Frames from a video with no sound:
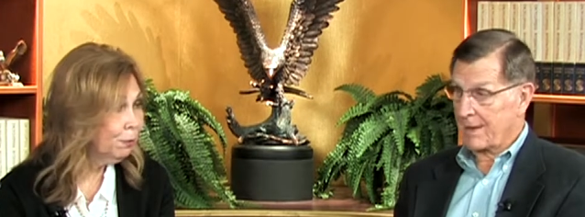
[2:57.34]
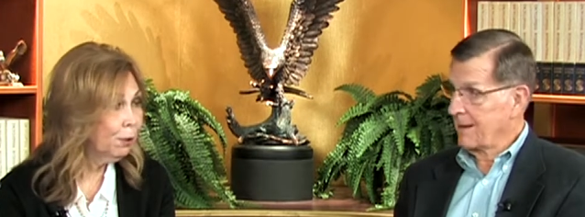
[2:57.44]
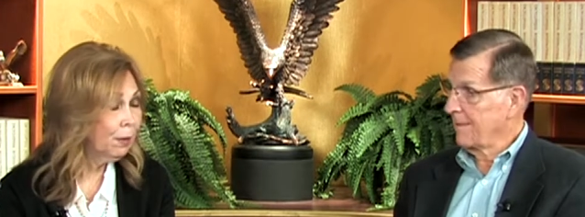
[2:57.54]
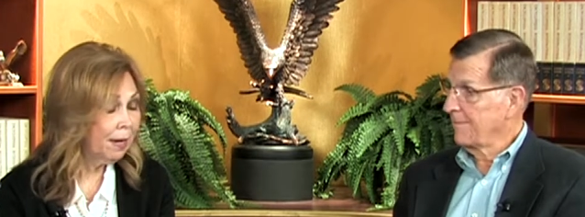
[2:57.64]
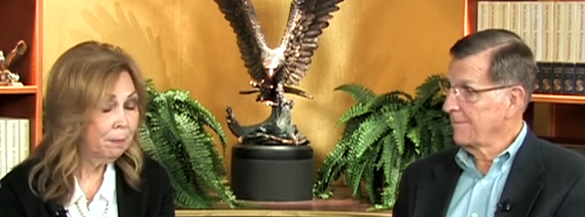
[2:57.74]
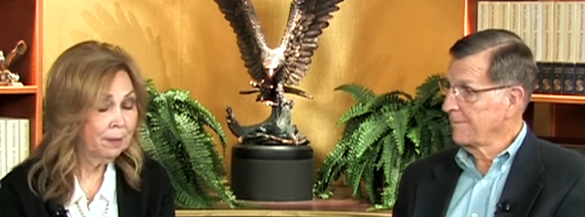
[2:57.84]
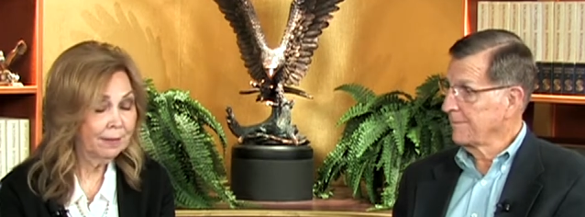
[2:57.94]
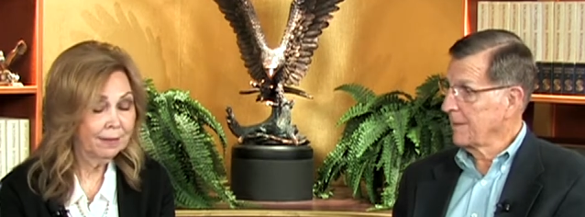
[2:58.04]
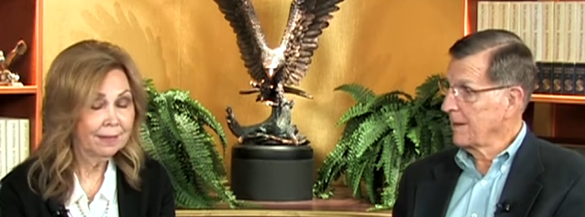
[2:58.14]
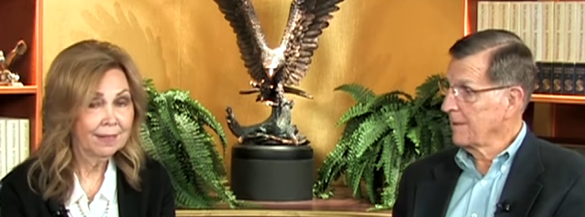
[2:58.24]
Speaker 1: what will
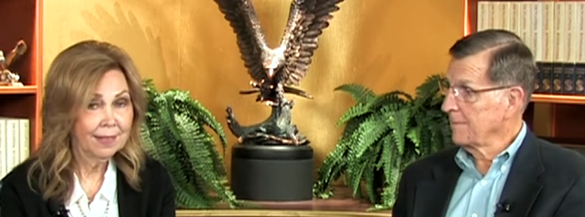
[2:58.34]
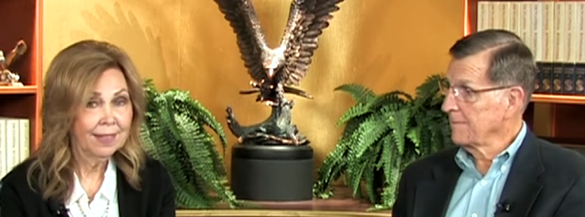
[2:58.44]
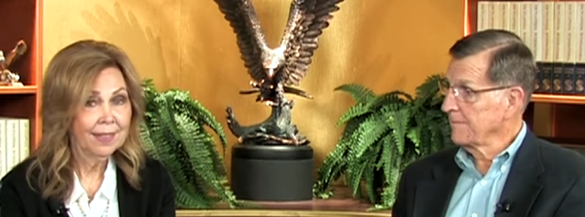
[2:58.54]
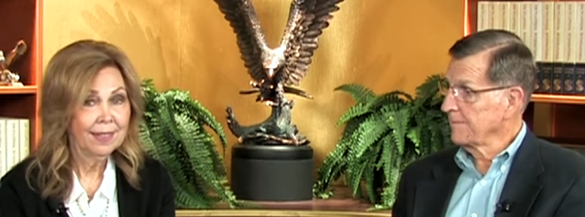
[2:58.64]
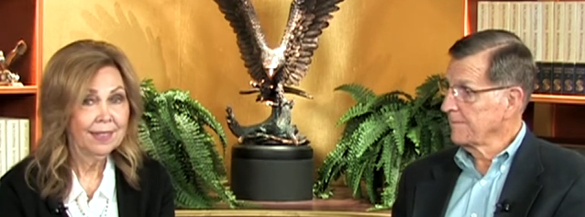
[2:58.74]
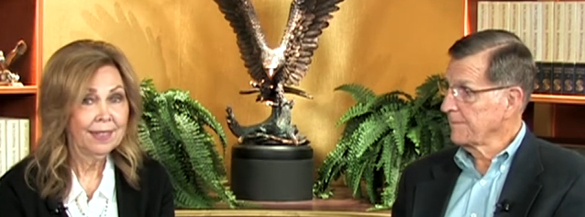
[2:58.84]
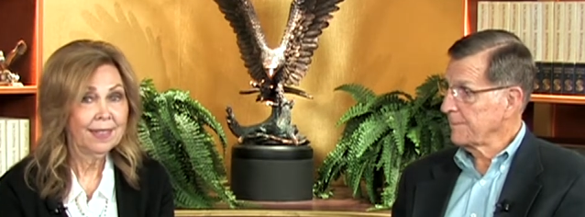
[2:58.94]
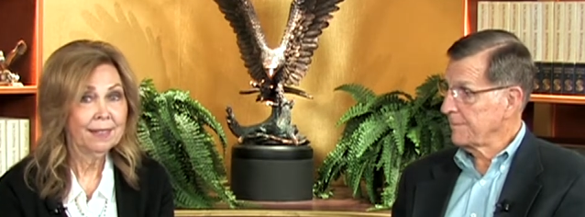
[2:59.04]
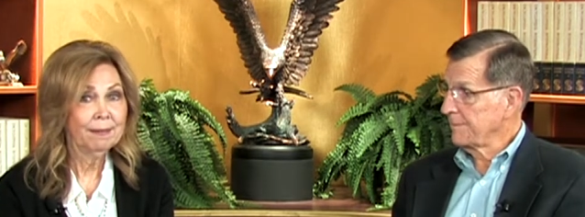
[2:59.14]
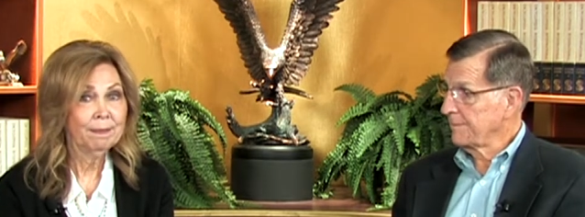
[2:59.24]
happen.
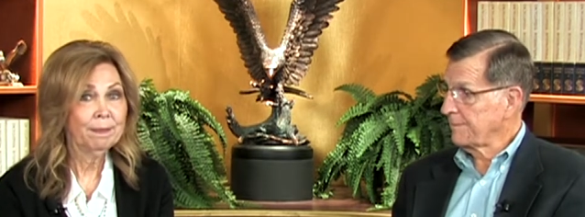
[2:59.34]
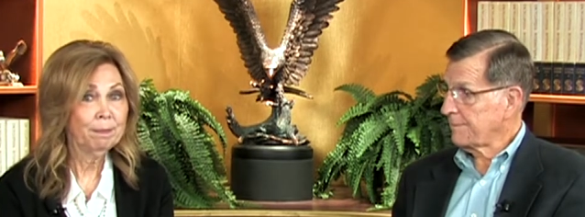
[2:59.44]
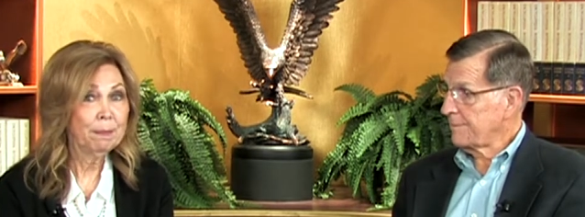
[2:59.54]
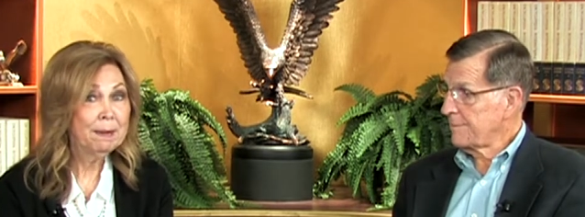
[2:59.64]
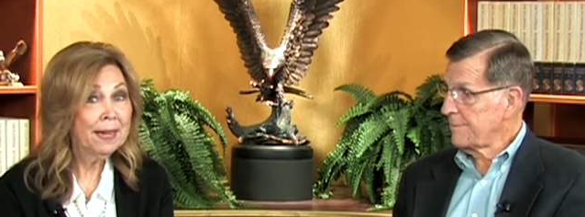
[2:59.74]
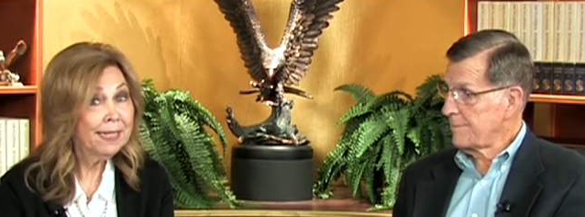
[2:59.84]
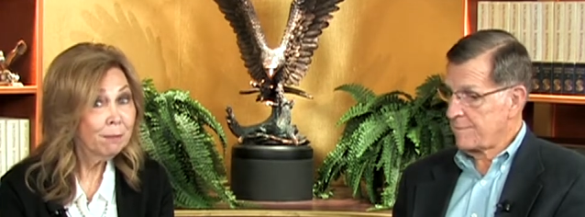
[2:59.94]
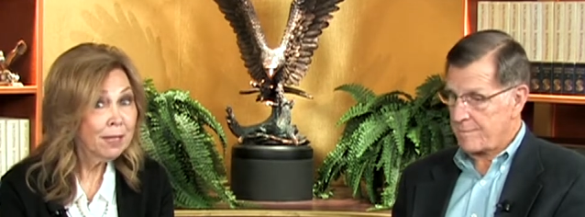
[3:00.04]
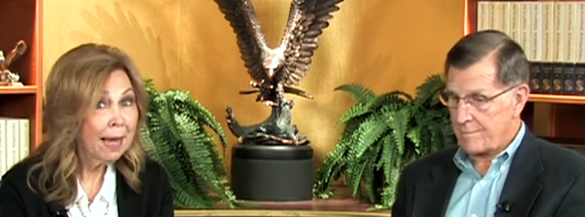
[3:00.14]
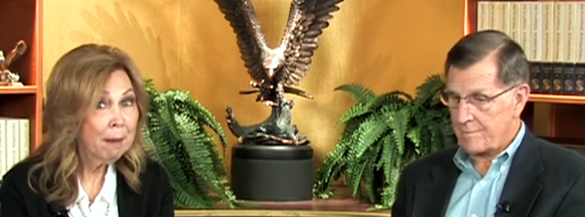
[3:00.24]
Yeah. maybe take
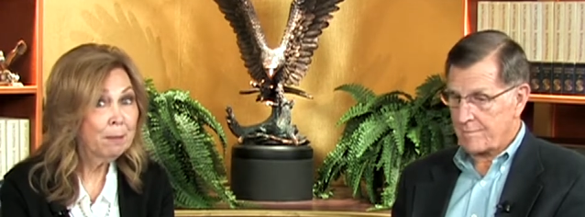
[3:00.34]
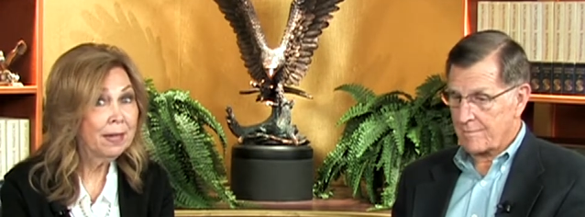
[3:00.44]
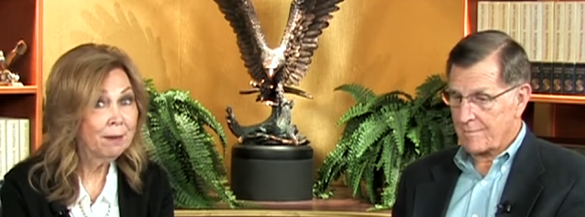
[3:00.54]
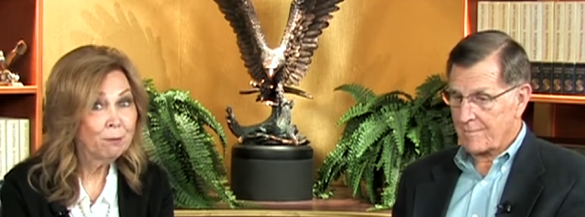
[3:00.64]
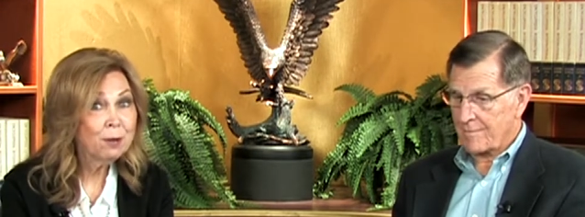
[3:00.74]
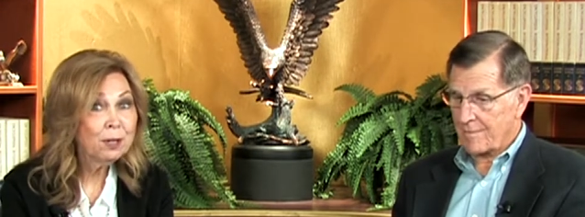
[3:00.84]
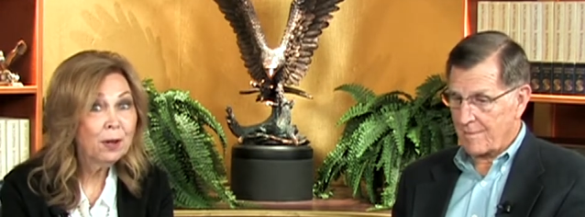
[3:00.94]
some time, but it will